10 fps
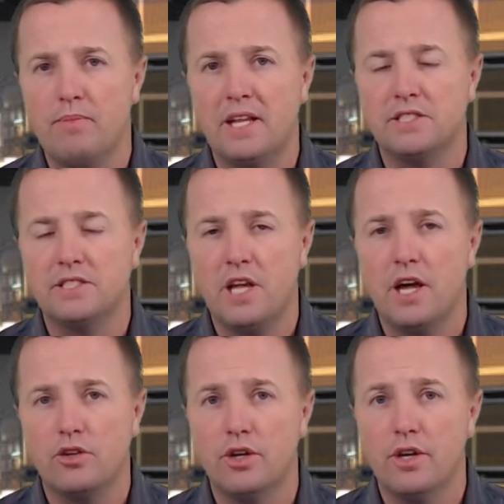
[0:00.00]
That is
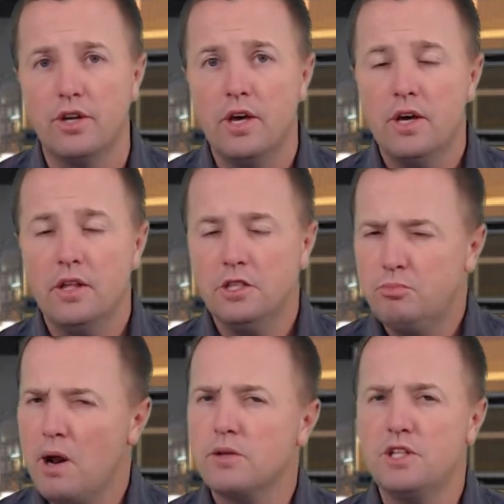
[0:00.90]
not good. This
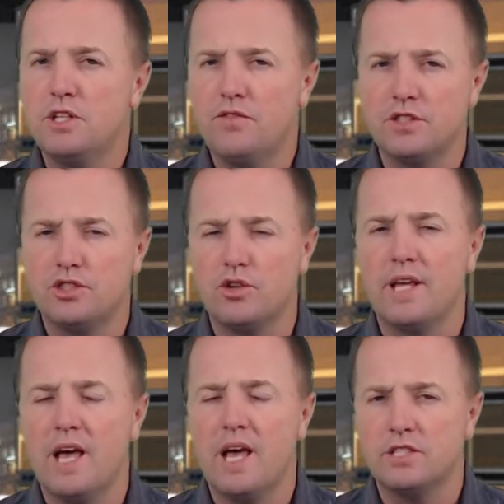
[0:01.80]
Browns defense
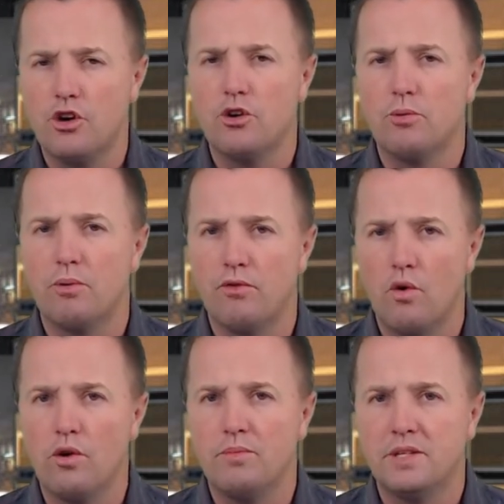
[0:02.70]
certainly has
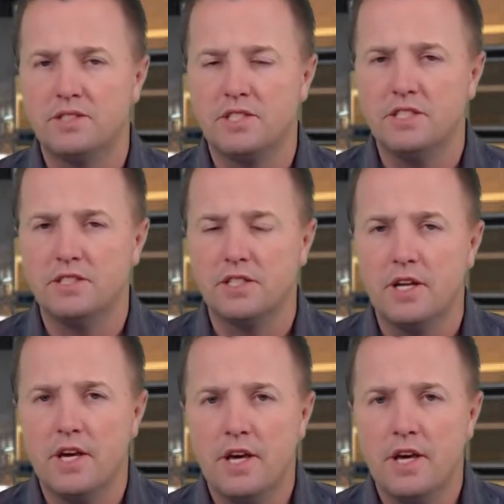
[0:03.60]
underperformed this season.